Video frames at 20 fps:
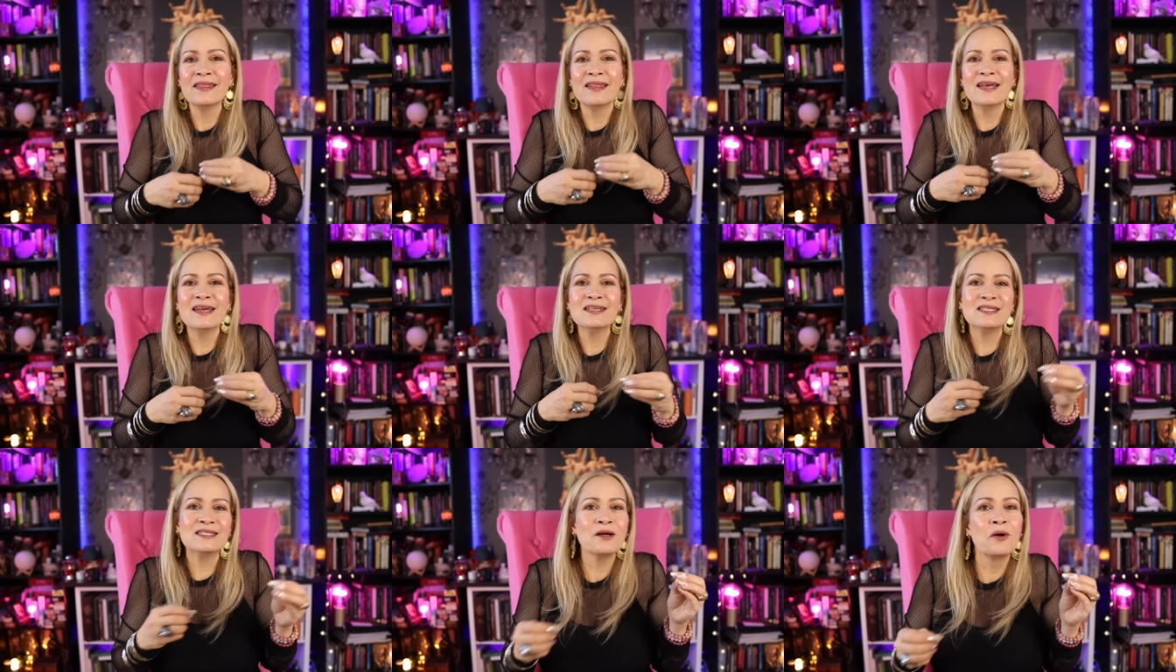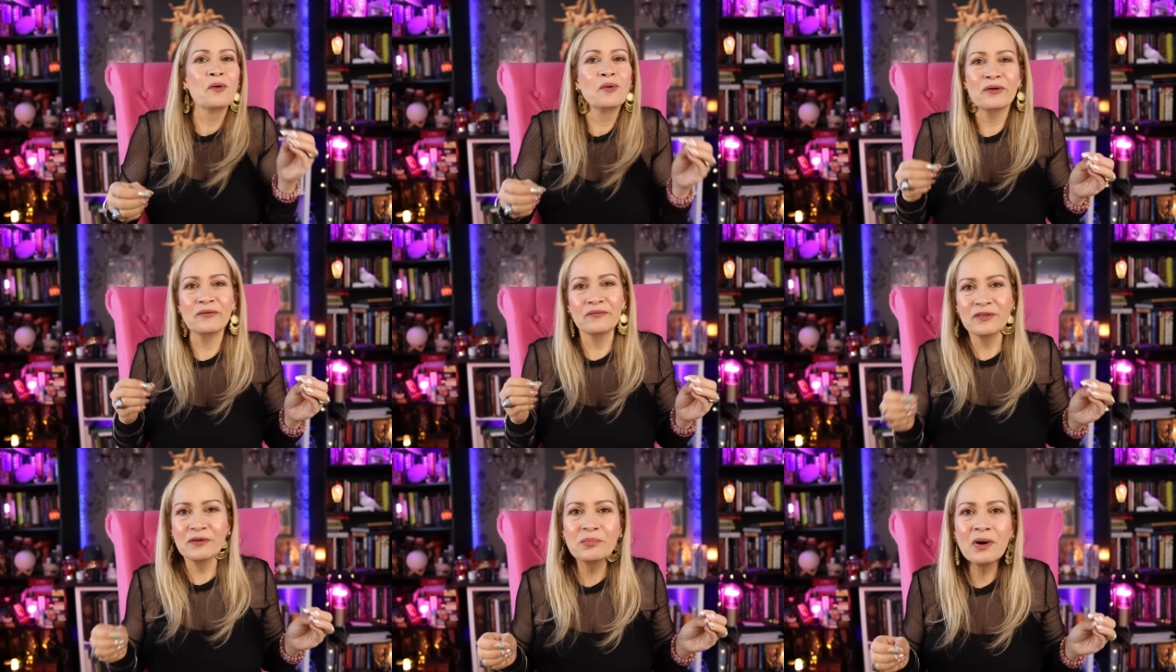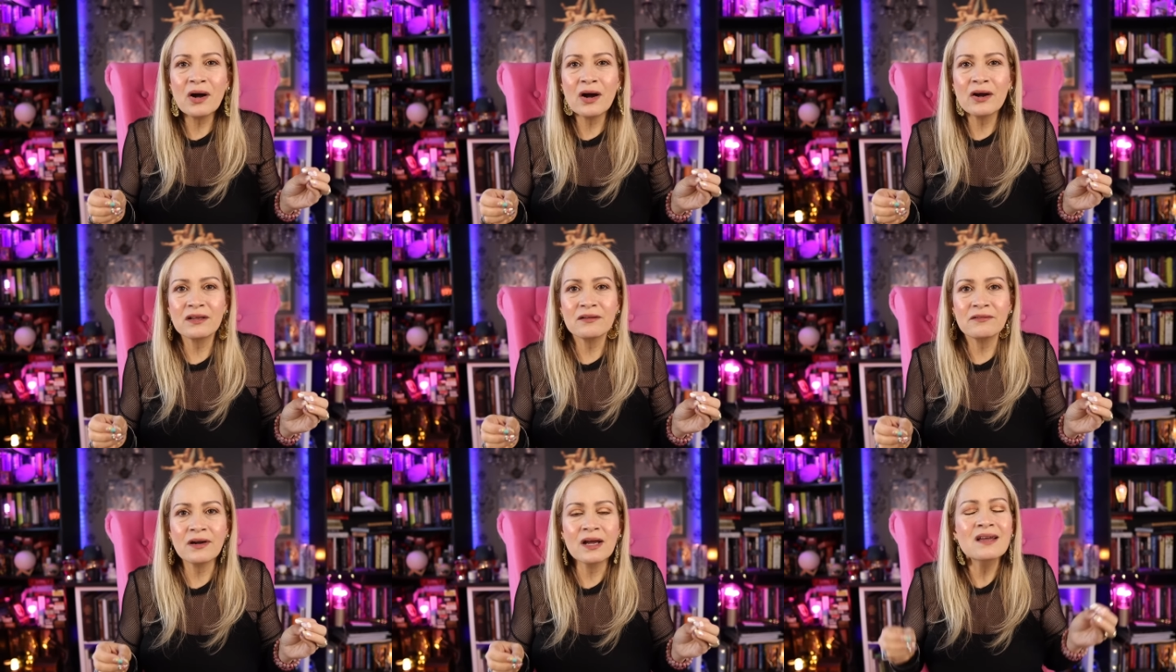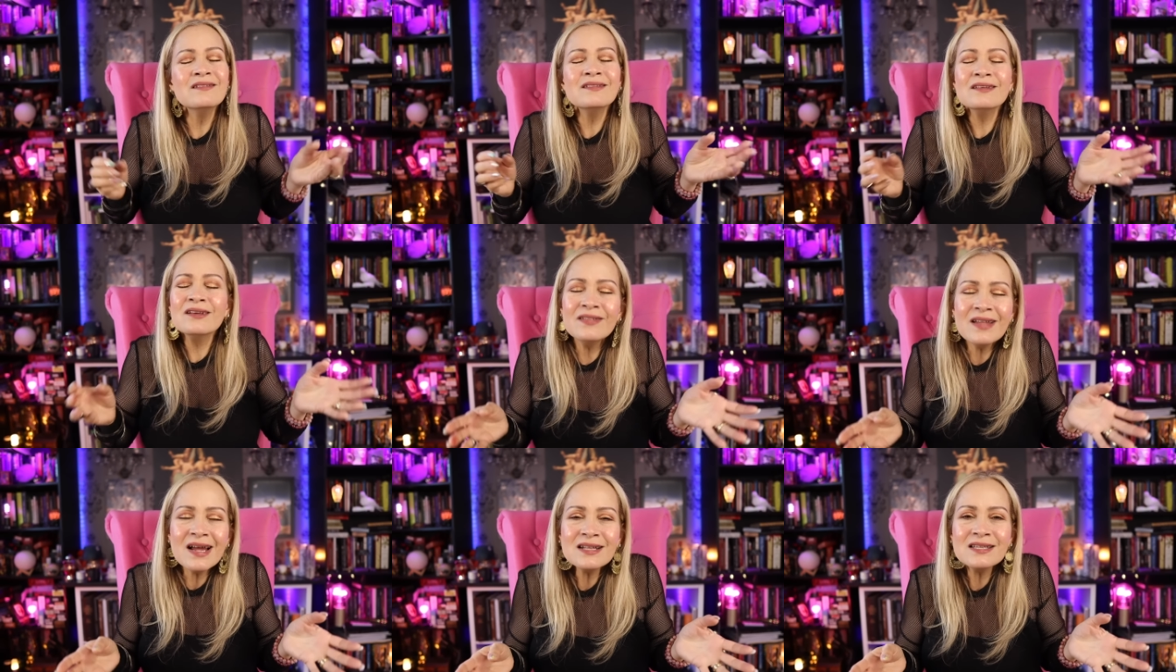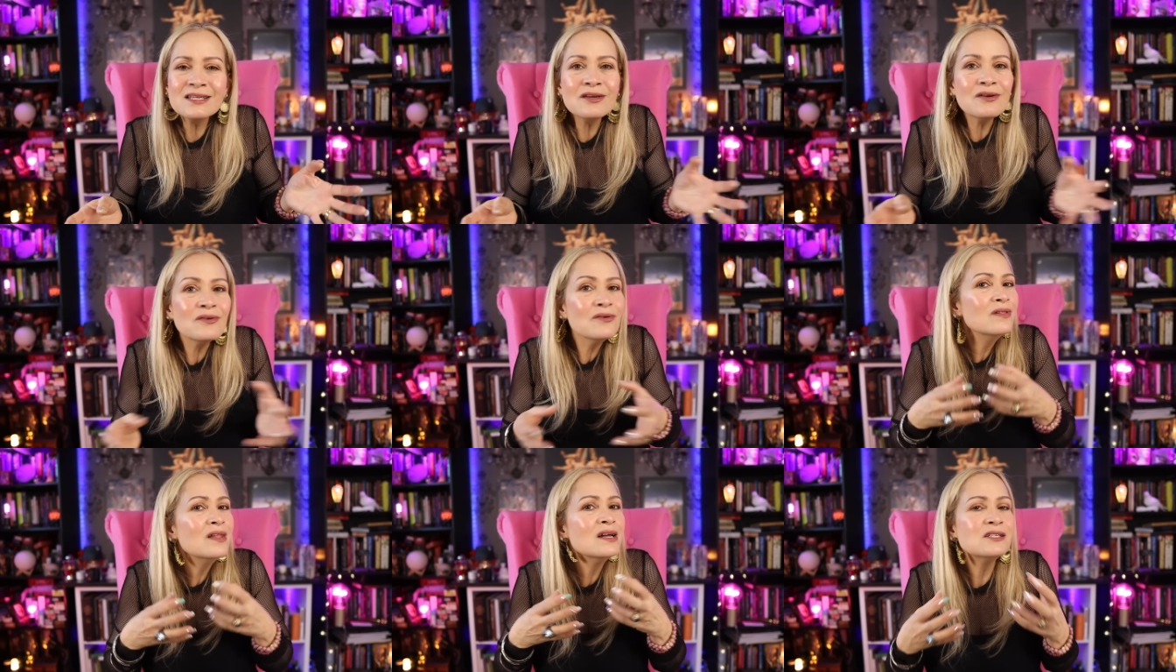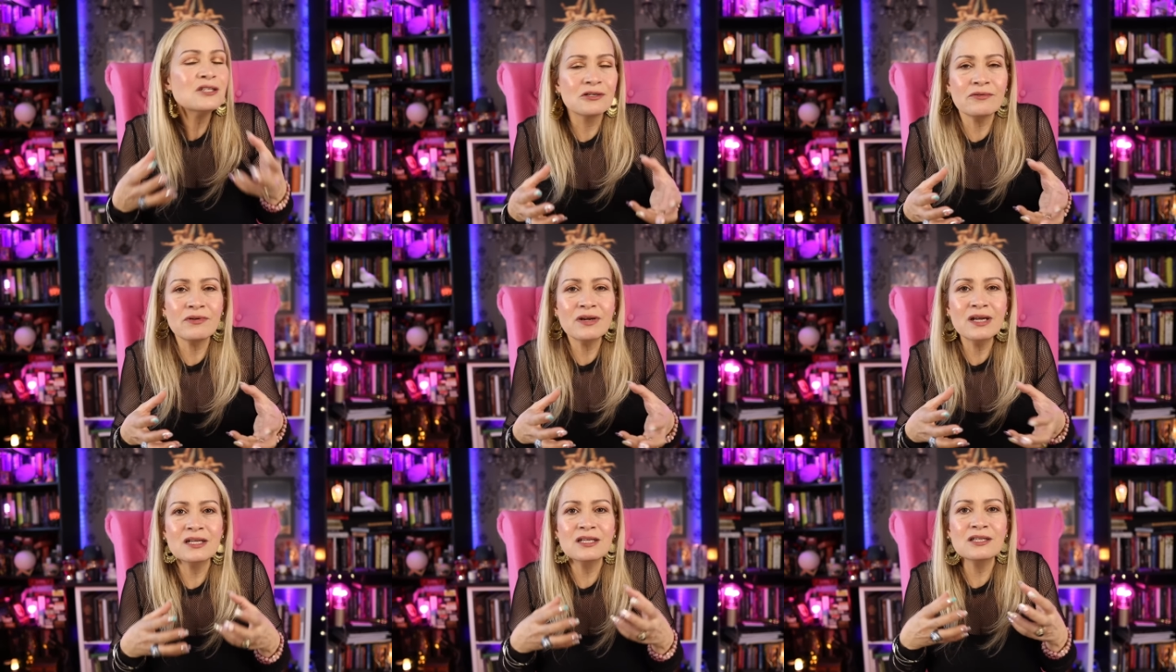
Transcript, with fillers: the soul of the party, right? And that's good, that's great.